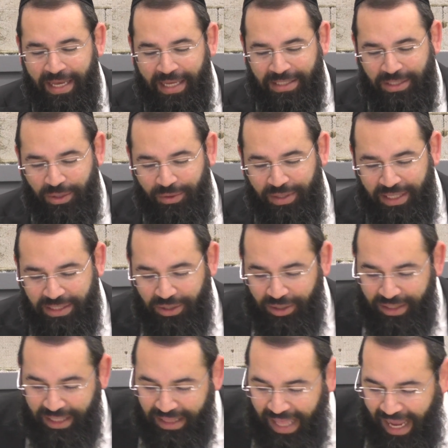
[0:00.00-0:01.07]
So these are
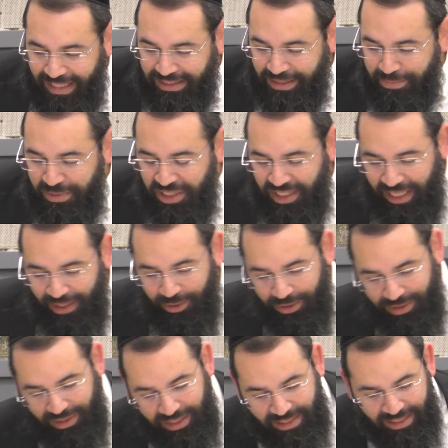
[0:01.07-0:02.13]
the last
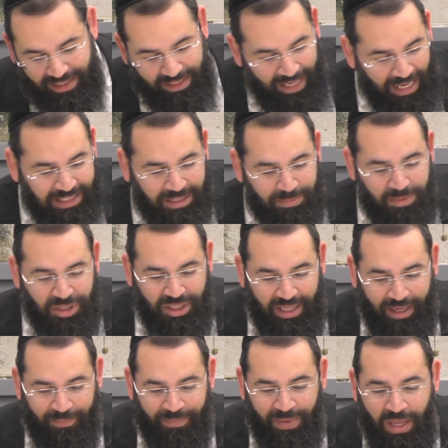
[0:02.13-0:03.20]
mishnayot. This and the next
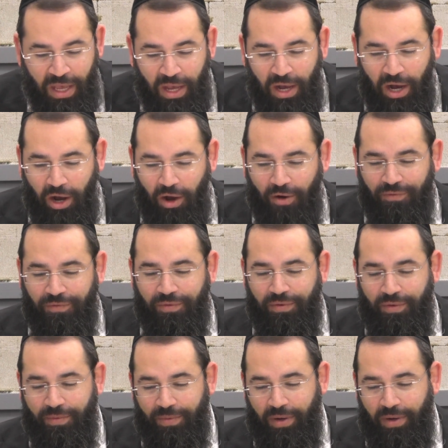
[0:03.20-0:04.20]
mishnah of